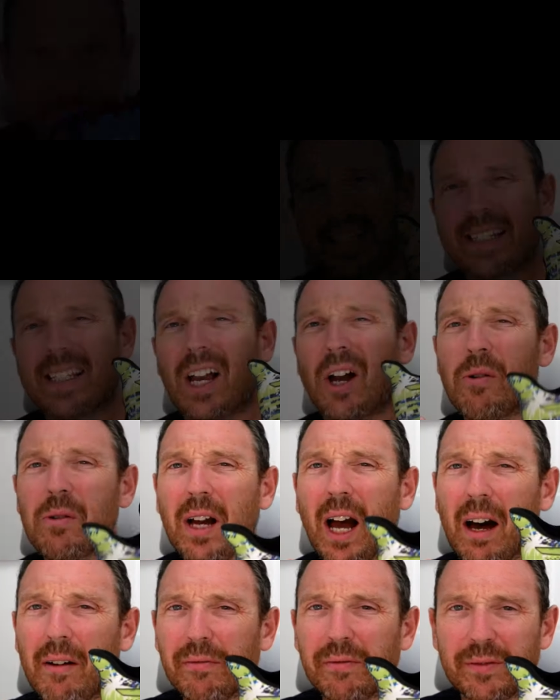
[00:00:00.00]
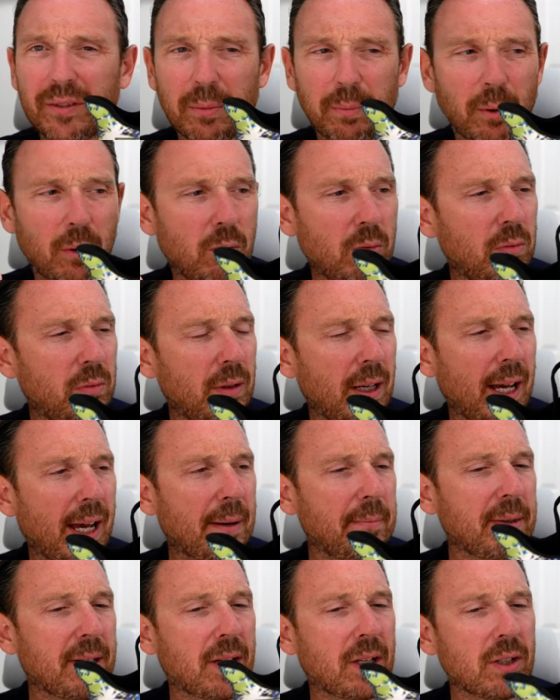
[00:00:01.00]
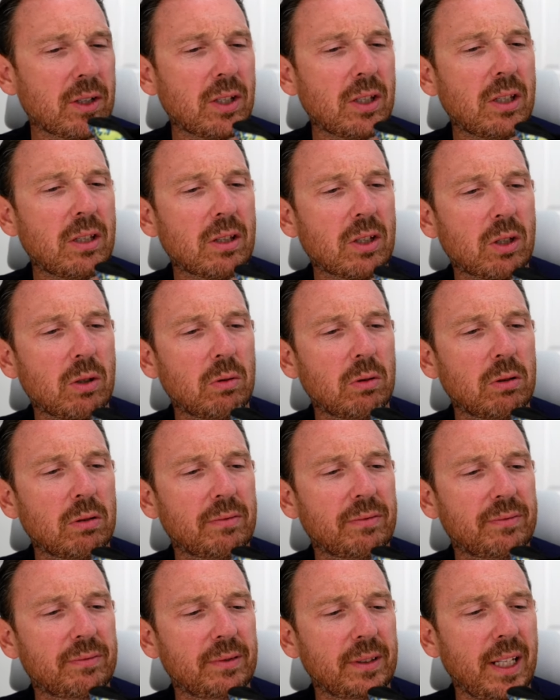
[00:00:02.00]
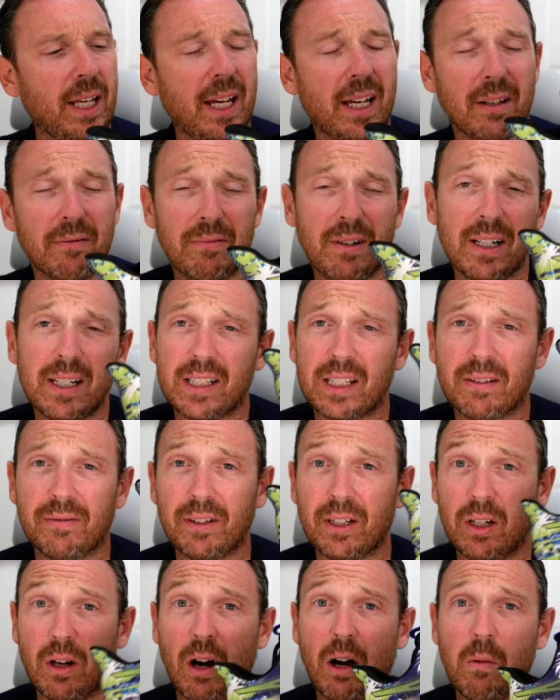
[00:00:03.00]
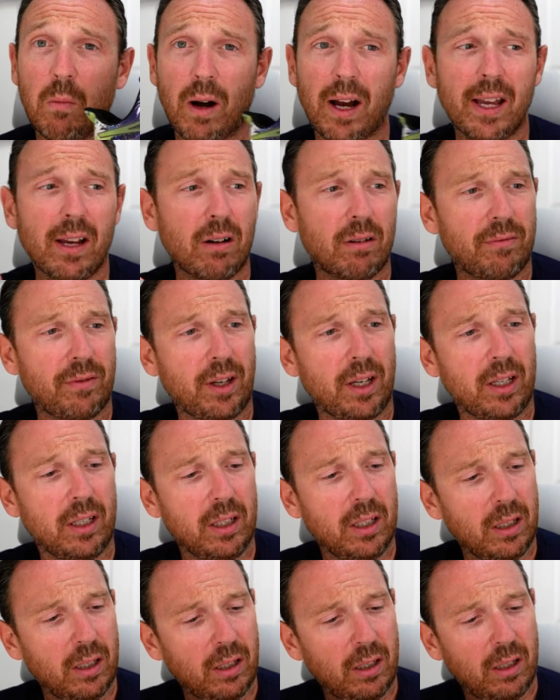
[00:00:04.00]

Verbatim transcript: It's so comfortable and because of the sort of, yeah, relatively light weight of it,